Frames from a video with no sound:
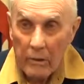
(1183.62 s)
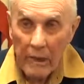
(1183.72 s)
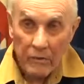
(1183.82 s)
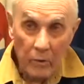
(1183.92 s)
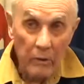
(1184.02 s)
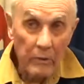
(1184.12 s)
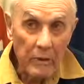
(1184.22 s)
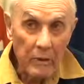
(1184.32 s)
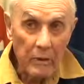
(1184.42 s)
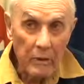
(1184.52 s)
That's where we
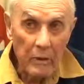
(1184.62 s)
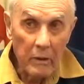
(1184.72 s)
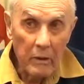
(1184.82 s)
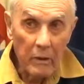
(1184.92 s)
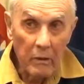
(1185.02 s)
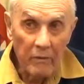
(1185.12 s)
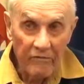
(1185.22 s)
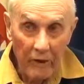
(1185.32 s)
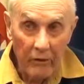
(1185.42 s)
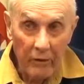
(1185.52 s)
learned, or
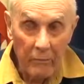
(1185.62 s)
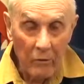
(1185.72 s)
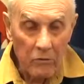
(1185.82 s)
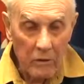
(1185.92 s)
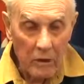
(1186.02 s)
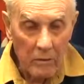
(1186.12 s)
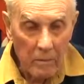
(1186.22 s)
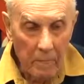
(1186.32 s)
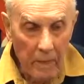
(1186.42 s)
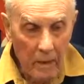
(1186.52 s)
followed it mostly.
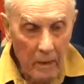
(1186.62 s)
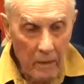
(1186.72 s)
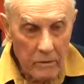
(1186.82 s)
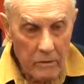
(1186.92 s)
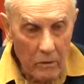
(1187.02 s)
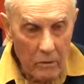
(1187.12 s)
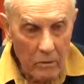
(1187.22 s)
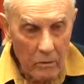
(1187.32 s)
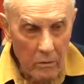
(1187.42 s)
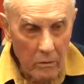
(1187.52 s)

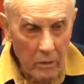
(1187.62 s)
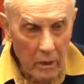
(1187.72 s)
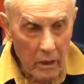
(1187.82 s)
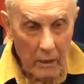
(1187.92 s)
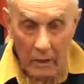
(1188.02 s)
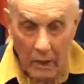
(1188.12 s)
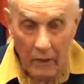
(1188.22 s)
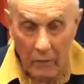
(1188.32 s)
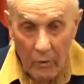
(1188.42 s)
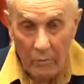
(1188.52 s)
So, and a
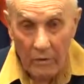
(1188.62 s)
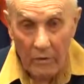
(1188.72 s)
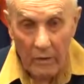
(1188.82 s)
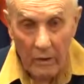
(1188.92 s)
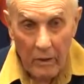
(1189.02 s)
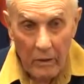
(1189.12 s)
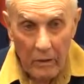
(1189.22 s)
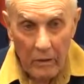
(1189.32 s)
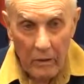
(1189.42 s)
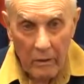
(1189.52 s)
lot of the women,
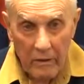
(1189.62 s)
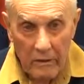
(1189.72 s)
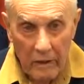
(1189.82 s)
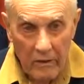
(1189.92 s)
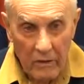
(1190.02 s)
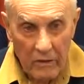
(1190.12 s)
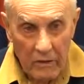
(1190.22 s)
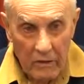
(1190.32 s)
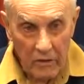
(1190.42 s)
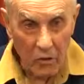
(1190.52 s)
instead of
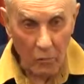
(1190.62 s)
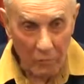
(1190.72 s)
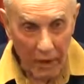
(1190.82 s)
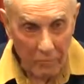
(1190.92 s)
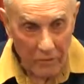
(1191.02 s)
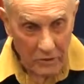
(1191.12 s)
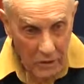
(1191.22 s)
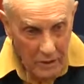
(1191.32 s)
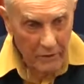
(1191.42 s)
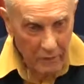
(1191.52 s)
listening to soap operas,
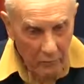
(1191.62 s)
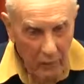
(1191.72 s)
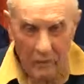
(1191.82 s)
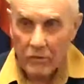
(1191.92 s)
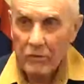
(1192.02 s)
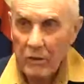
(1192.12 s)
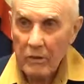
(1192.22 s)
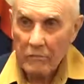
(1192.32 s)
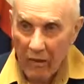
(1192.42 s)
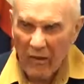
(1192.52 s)
they watched,
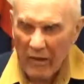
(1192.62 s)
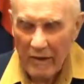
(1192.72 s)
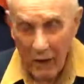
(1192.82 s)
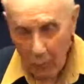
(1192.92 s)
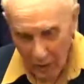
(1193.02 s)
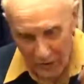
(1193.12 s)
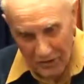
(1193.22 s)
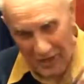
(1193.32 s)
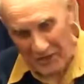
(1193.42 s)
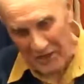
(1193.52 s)
rather not
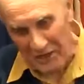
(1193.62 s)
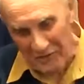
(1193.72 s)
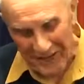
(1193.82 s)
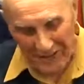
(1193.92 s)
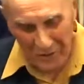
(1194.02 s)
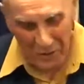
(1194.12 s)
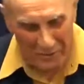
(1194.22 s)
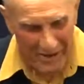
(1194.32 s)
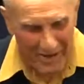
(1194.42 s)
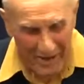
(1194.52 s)
watch, that's TV
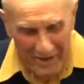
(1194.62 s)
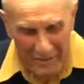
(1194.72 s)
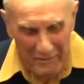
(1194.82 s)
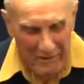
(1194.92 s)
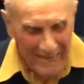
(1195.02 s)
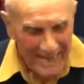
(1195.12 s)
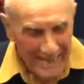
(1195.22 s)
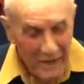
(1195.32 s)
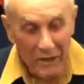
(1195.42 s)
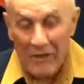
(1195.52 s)
term,
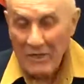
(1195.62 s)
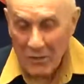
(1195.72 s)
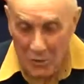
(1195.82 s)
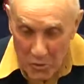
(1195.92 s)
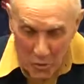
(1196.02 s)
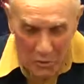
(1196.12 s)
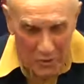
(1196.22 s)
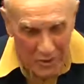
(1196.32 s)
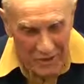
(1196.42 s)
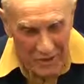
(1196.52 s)
listen
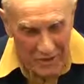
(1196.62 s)
to